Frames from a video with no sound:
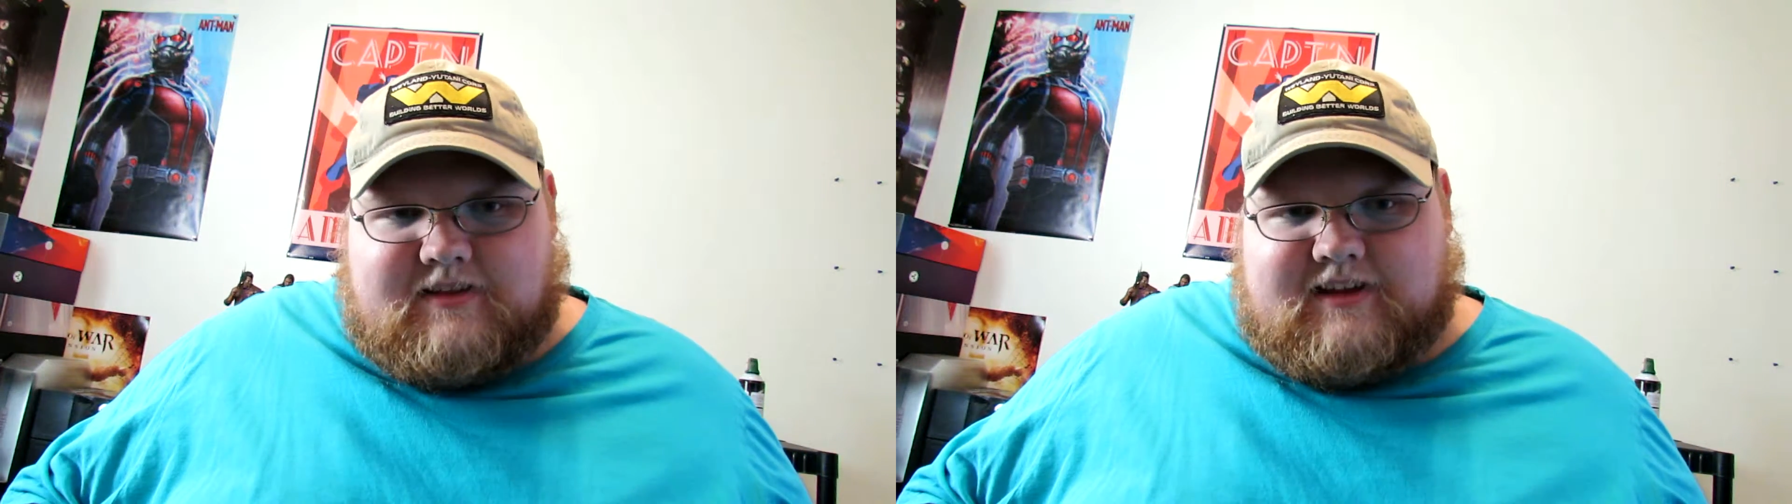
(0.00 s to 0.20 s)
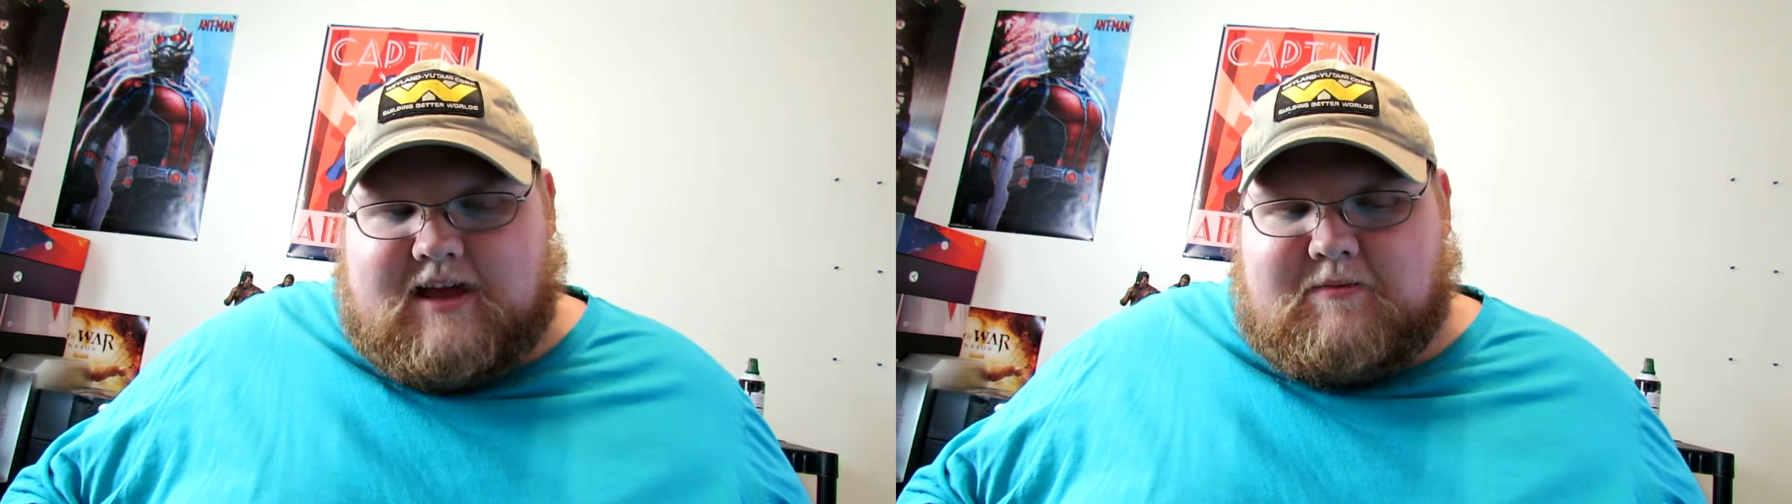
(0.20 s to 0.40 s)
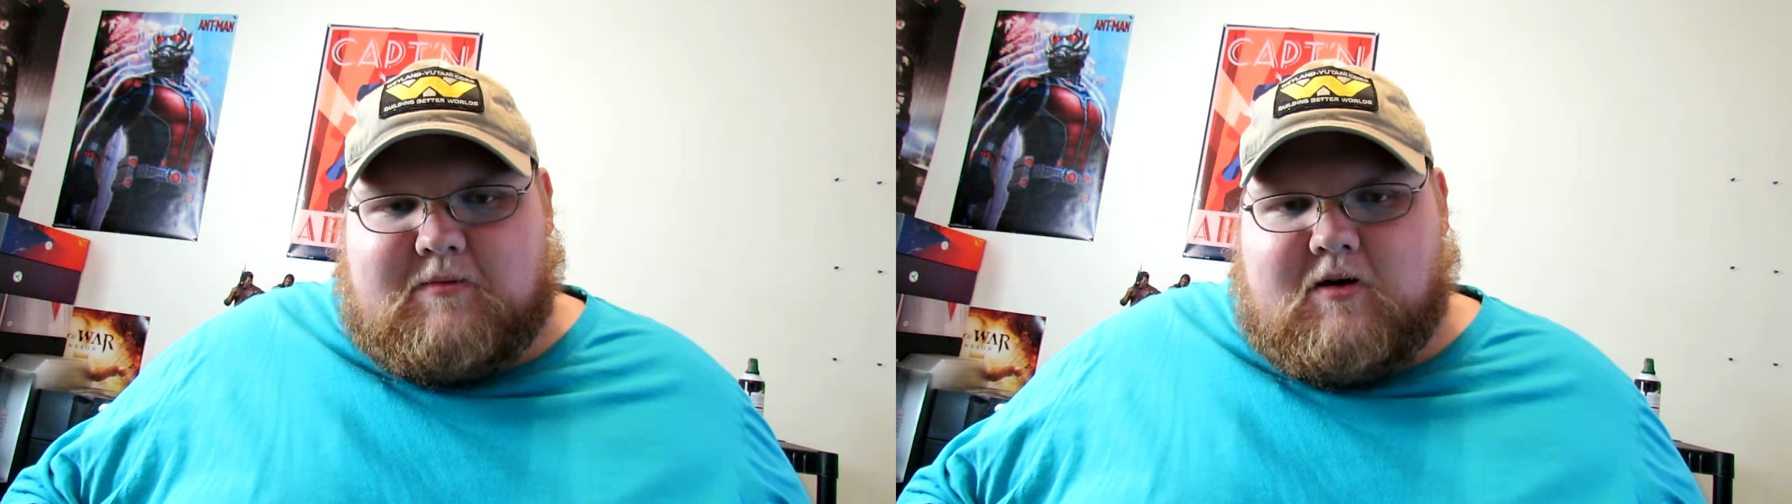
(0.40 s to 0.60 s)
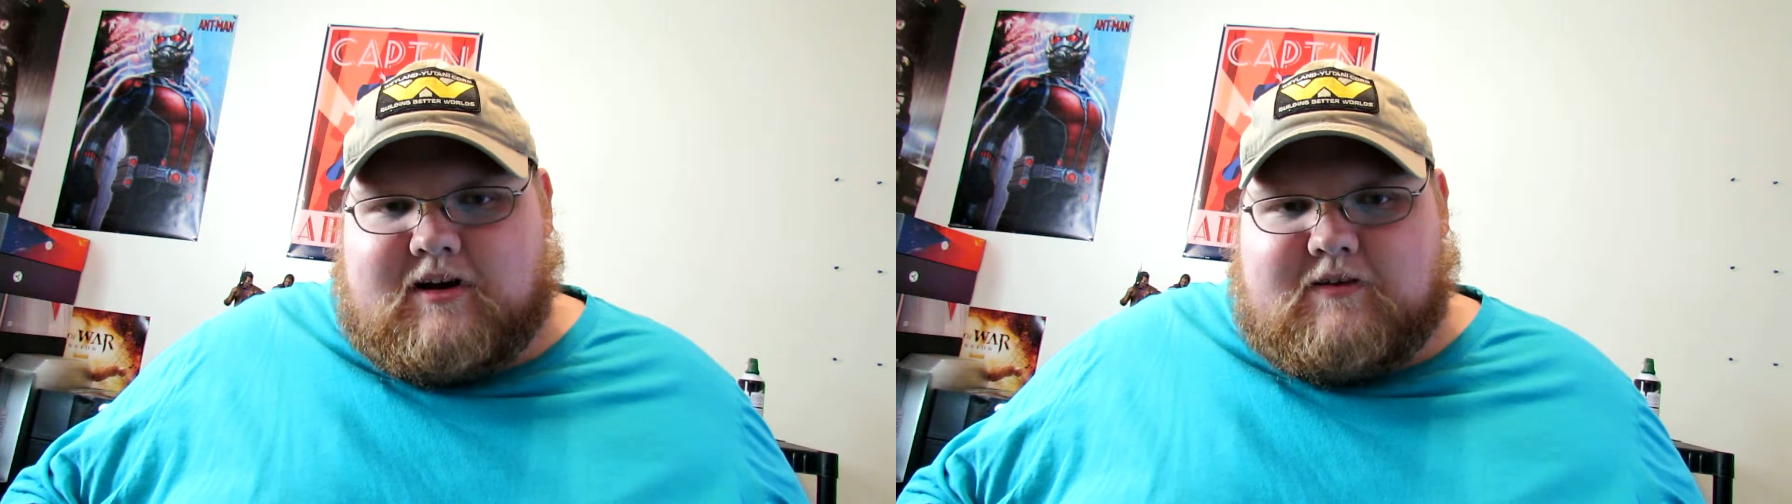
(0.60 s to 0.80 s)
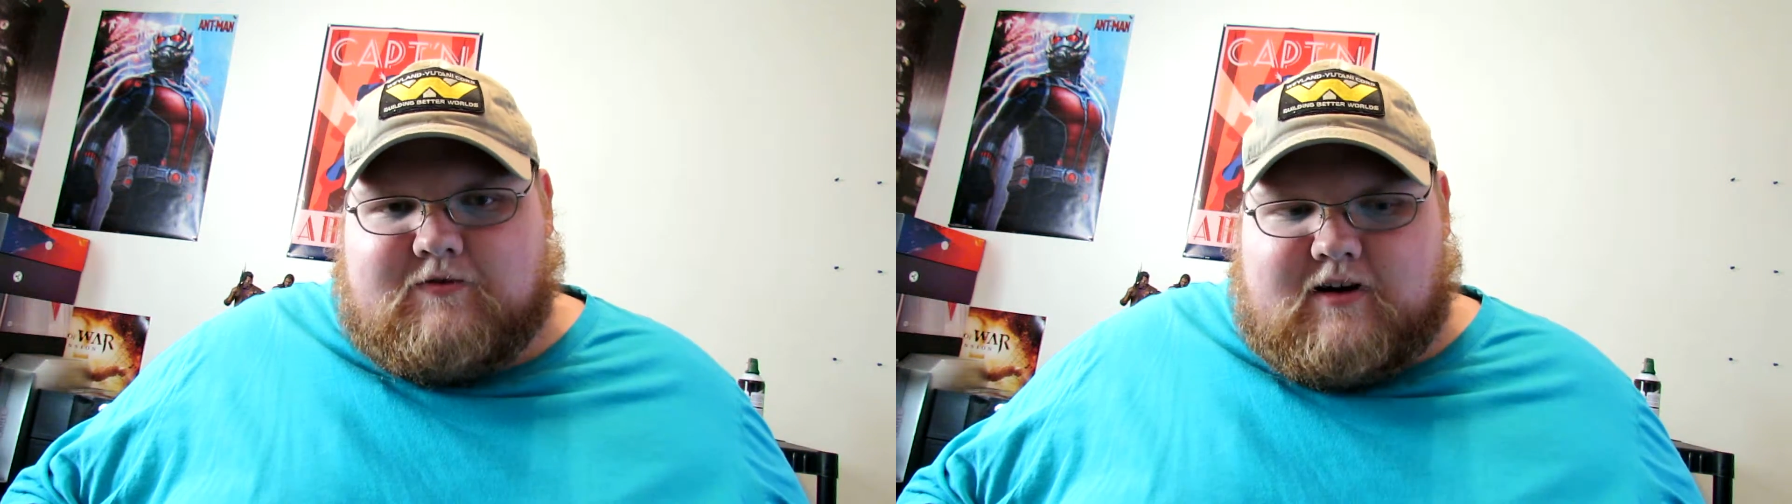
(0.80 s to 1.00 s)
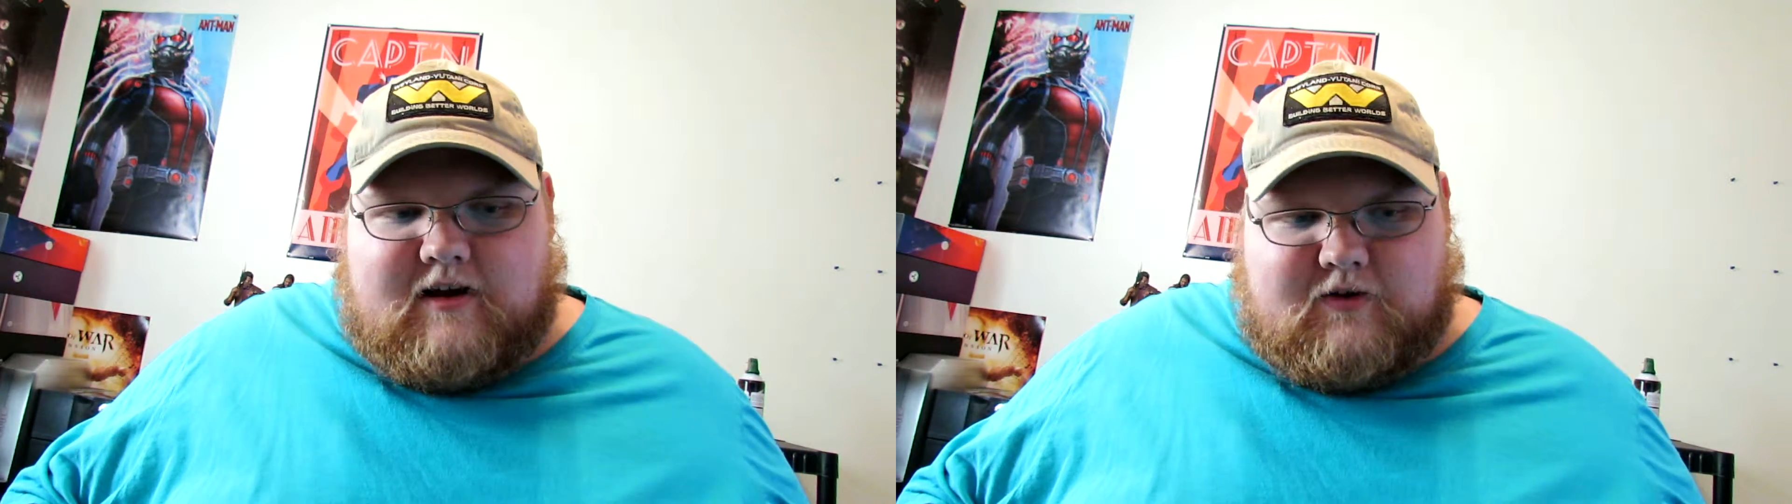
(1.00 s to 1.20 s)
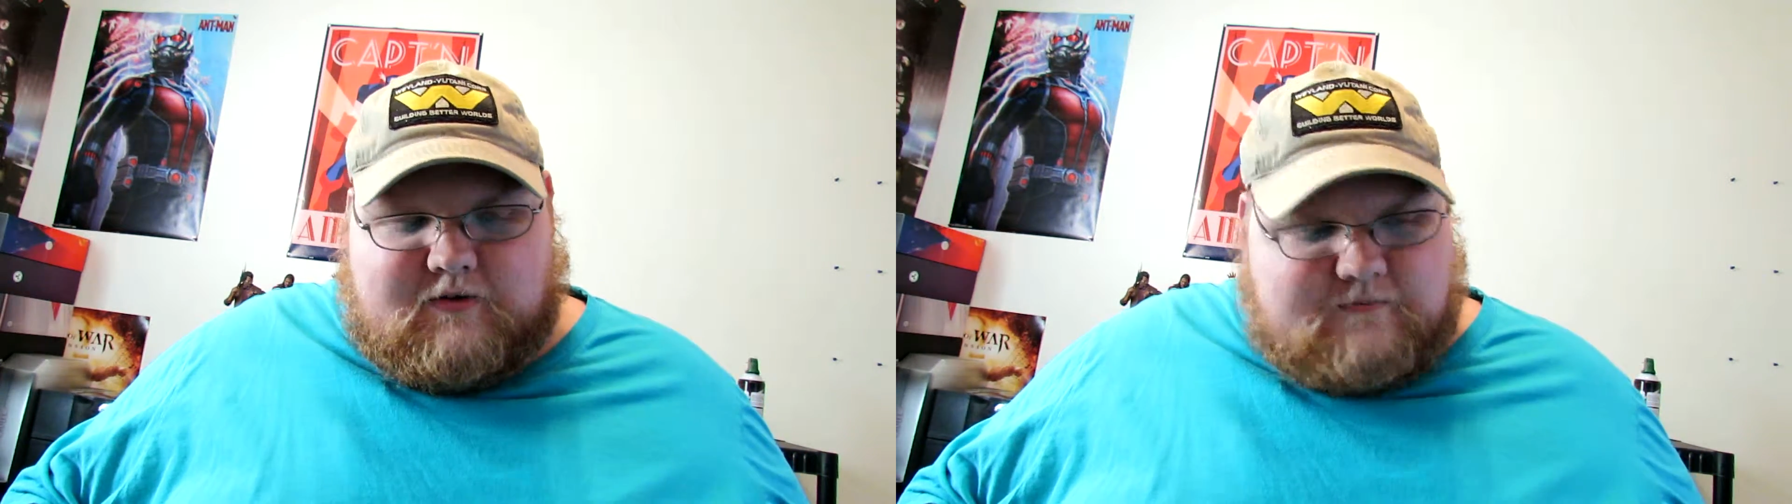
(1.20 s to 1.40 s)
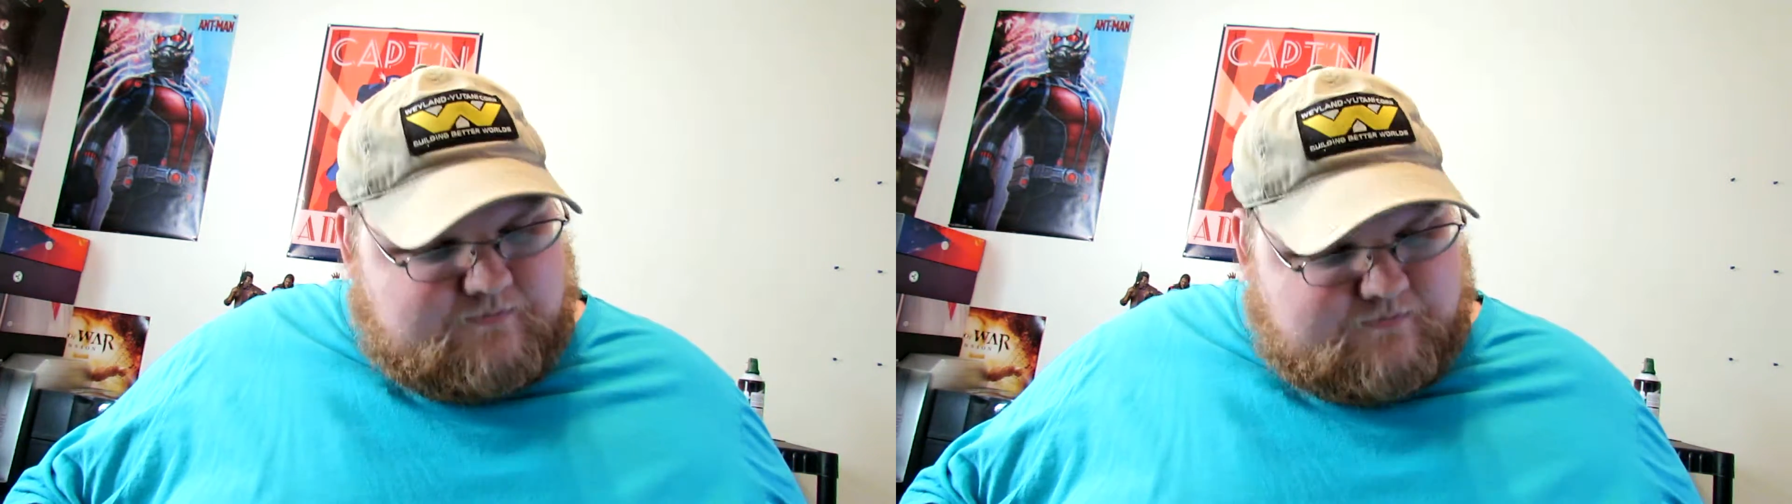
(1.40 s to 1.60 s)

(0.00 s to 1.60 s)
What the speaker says: the gaming market forever.